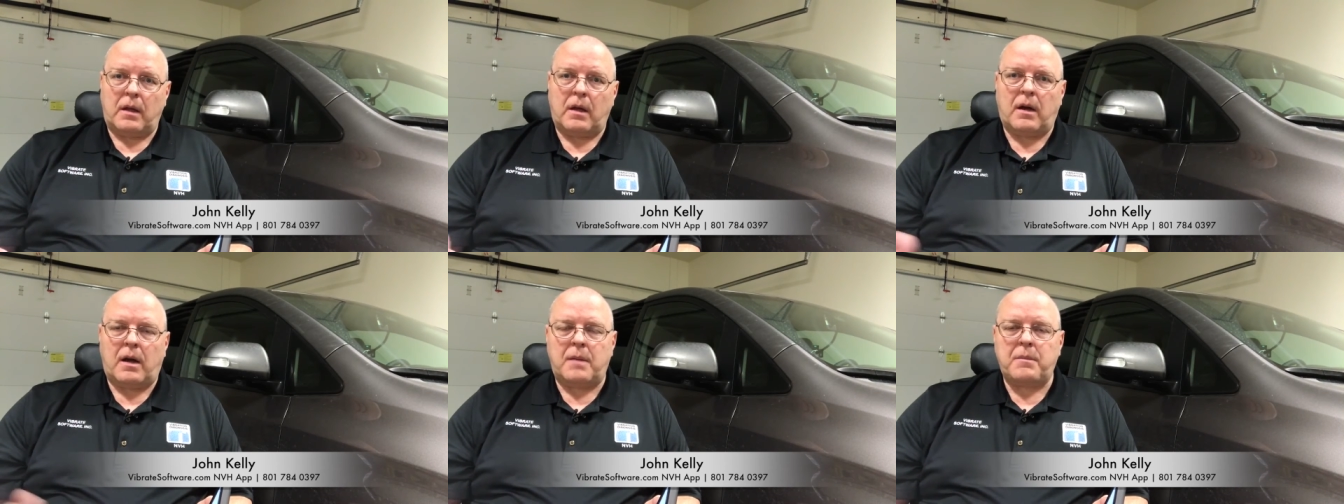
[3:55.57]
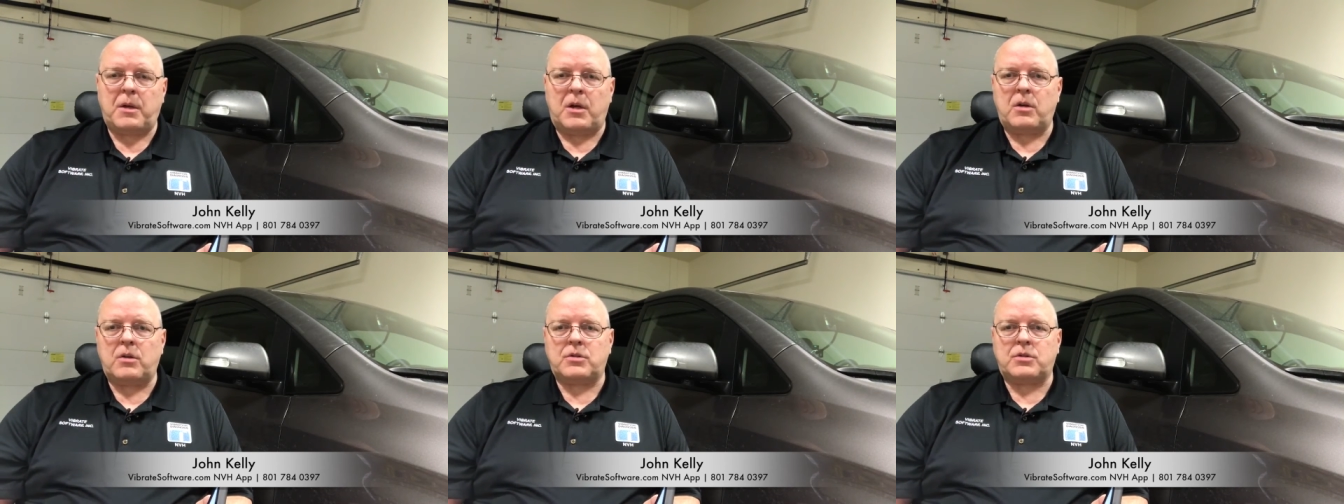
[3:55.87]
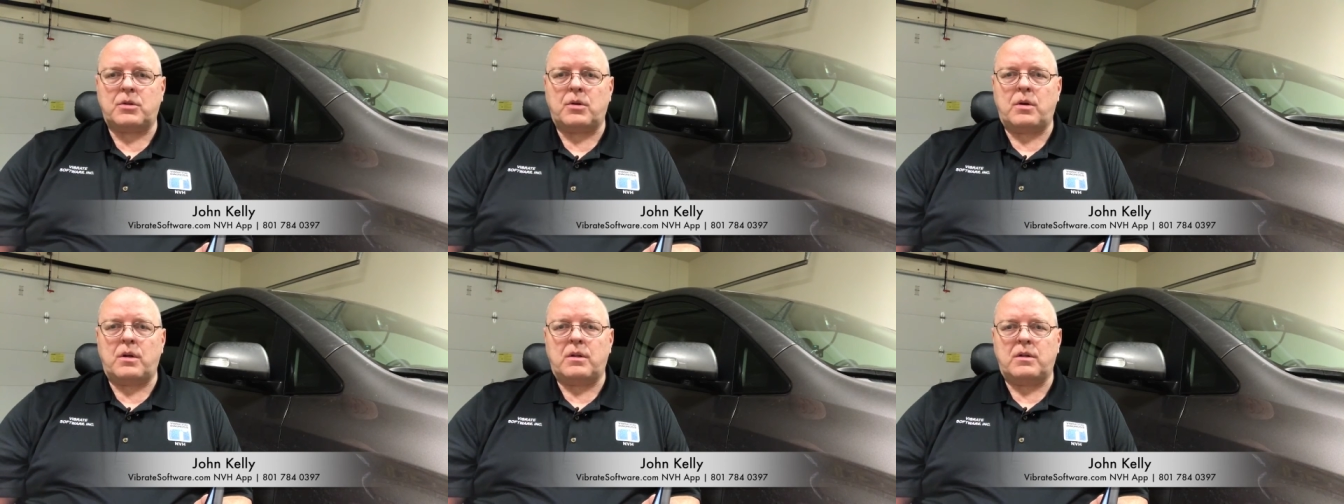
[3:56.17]
I'm here
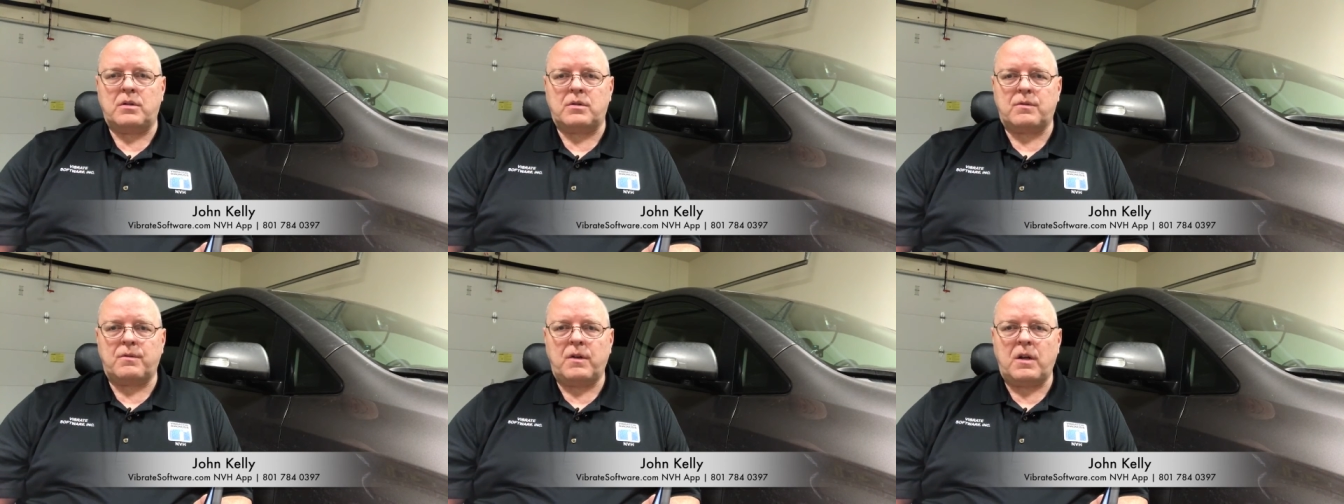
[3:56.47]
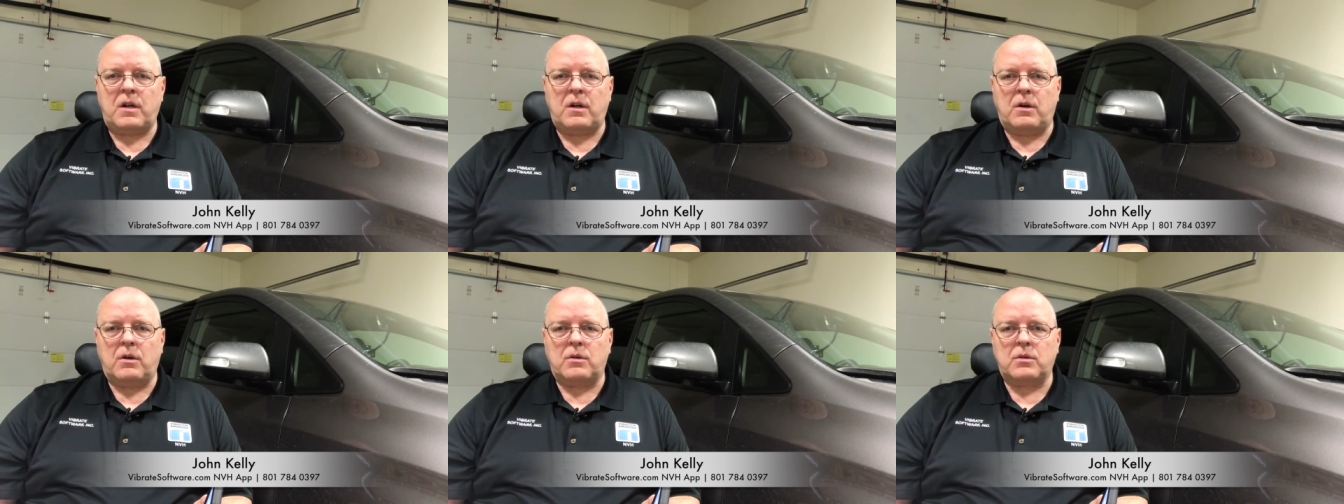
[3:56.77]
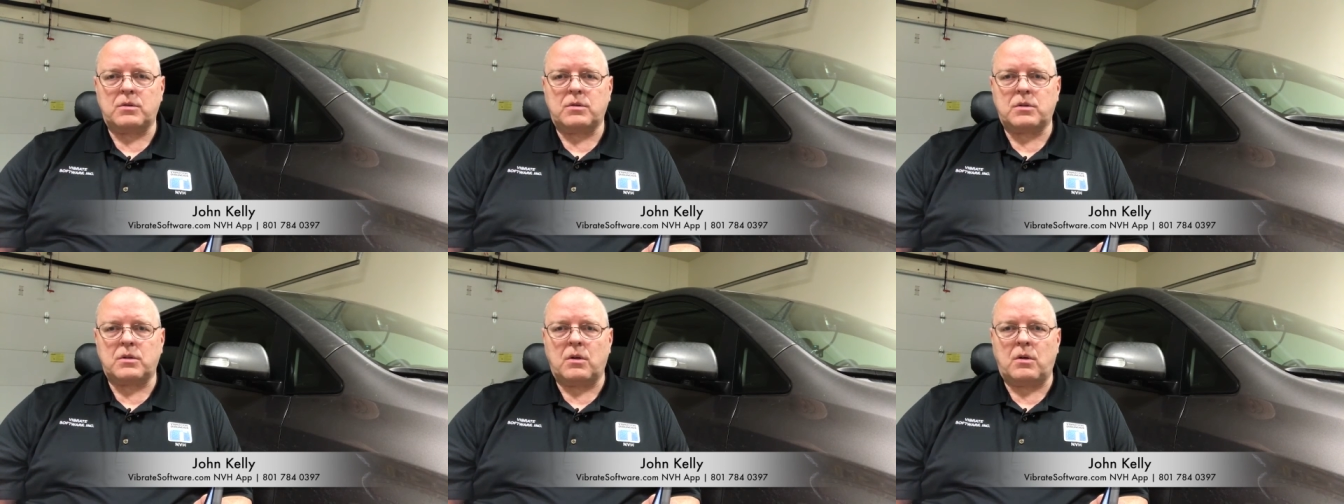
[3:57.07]
shooting this video.
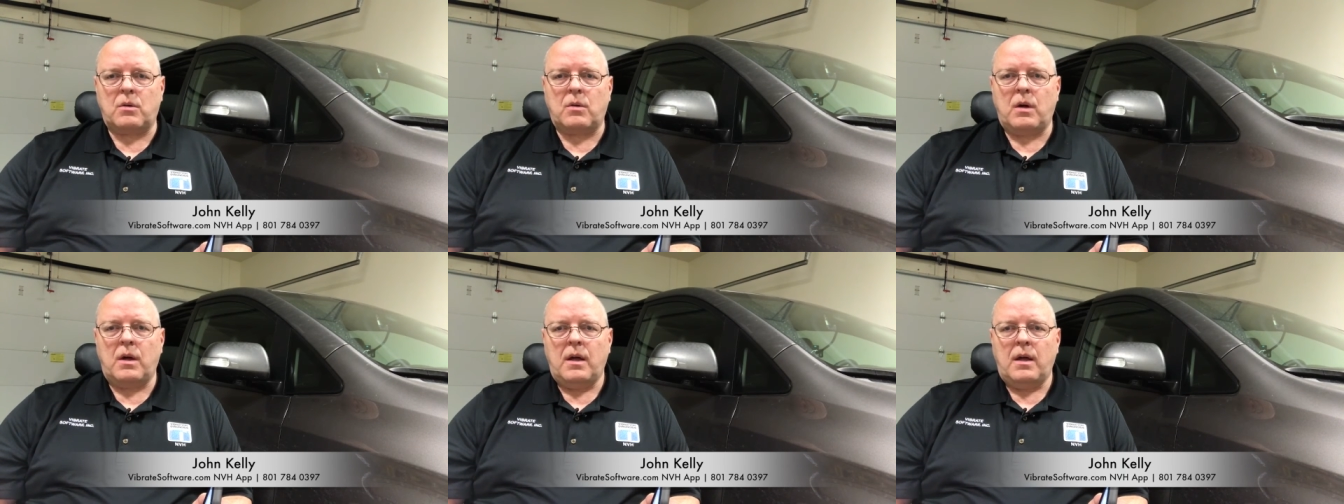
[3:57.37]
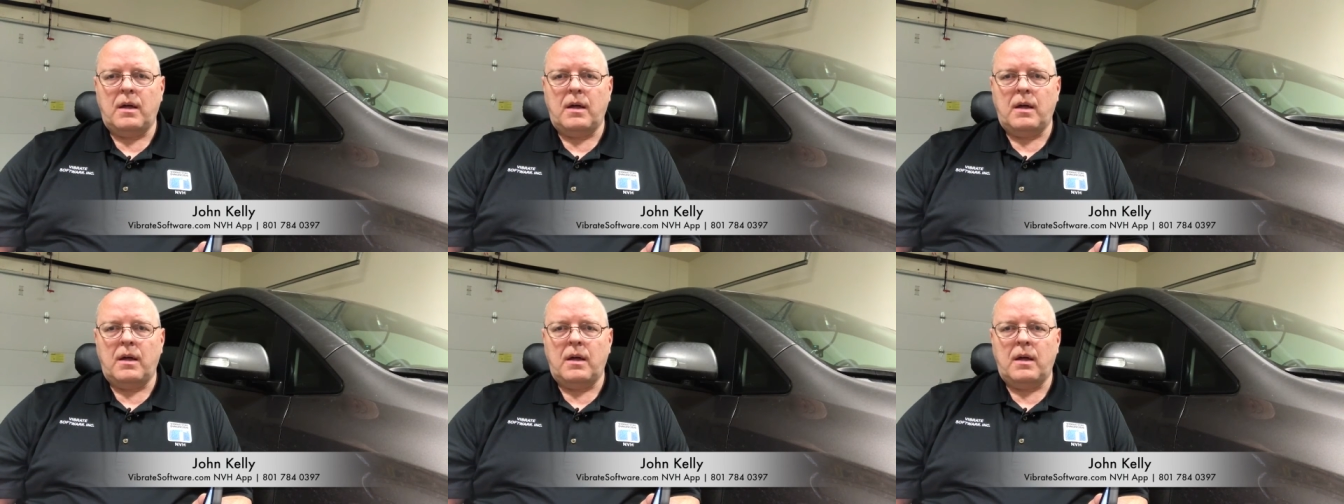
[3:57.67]
So